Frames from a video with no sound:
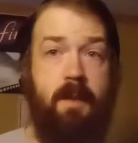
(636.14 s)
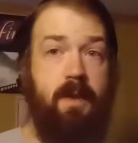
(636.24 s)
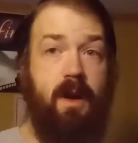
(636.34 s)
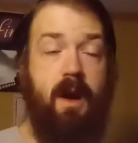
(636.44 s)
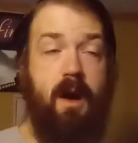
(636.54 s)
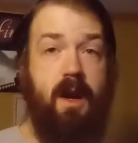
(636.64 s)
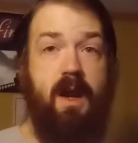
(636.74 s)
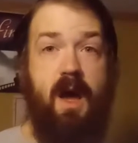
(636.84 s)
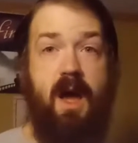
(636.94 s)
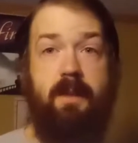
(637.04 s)
But all right,
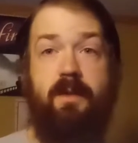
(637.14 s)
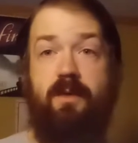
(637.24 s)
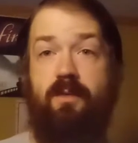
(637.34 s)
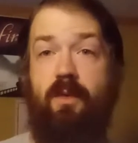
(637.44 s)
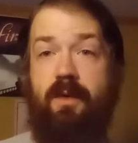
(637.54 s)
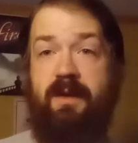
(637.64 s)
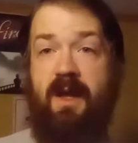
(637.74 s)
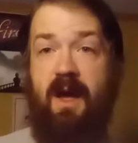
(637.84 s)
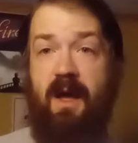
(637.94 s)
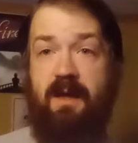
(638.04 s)
I'm gonna go ahead
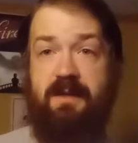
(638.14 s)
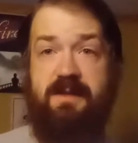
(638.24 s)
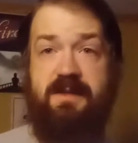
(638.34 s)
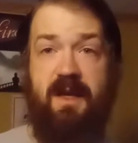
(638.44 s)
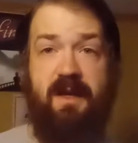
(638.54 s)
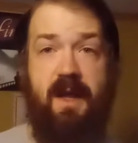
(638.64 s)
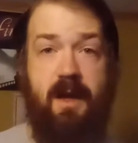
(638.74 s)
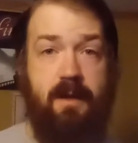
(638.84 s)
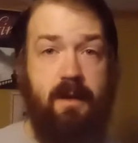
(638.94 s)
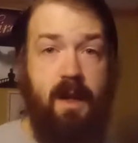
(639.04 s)
and sign
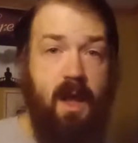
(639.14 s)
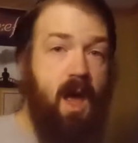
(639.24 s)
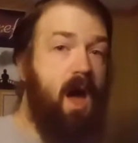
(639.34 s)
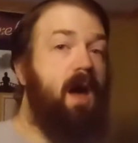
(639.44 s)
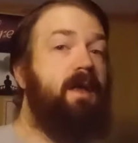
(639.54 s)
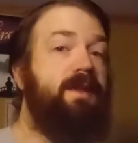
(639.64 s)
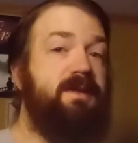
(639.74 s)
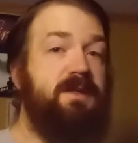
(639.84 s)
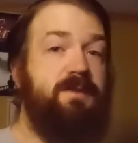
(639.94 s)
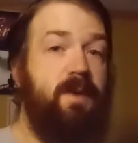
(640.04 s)
out.
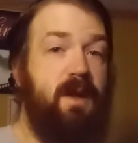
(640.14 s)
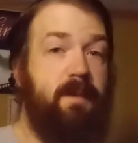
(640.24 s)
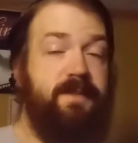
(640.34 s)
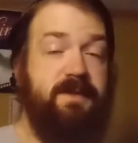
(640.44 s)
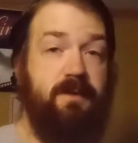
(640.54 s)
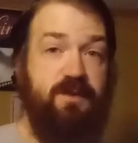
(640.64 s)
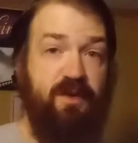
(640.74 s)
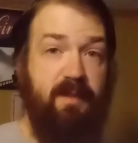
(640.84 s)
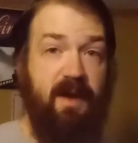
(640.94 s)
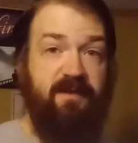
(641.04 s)
This has been episode 2
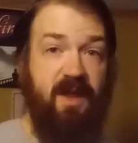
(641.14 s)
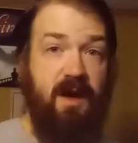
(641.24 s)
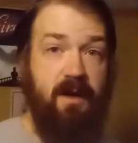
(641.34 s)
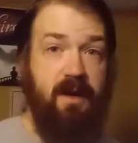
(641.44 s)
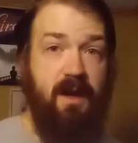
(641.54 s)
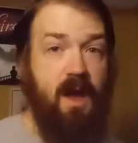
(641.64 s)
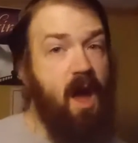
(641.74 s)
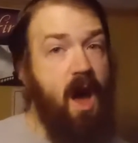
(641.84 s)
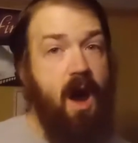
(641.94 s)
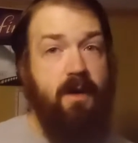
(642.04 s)
of my vlog.
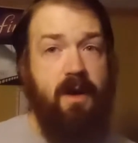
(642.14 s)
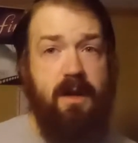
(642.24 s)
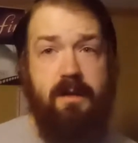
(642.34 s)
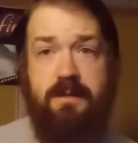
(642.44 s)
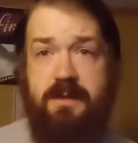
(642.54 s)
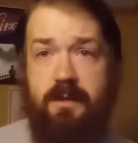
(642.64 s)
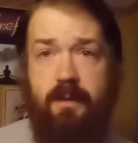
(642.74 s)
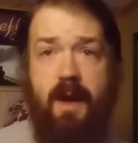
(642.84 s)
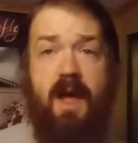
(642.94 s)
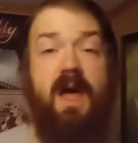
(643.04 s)
All right,
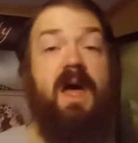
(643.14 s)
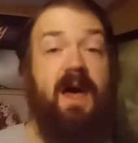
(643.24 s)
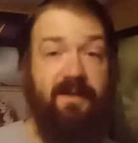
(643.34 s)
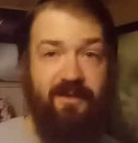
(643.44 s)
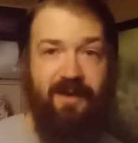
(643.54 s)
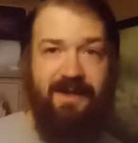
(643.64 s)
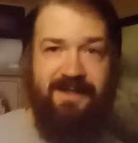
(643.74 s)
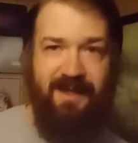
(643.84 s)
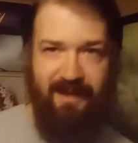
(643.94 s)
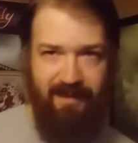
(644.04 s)
YouTube, have a great
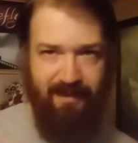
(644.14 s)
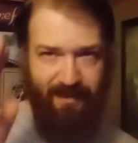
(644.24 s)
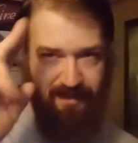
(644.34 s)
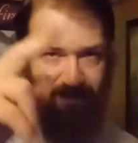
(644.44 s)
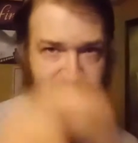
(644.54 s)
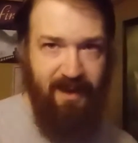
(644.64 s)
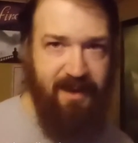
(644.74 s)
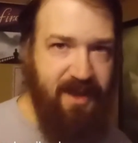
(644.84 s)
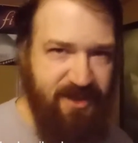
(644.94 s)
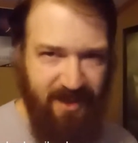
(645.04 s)
day.
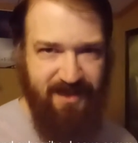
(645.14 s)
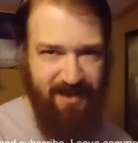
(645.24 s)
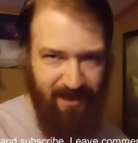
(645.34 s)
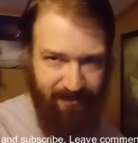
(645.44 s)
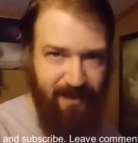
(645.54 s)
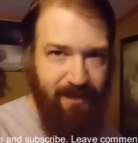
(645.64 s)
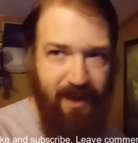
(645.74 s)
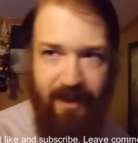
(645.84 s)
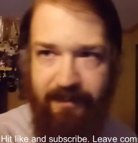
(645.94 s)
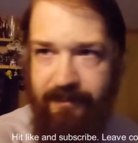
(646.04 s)
Catch you next time.
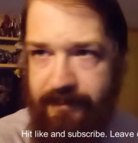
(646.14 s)
Bye.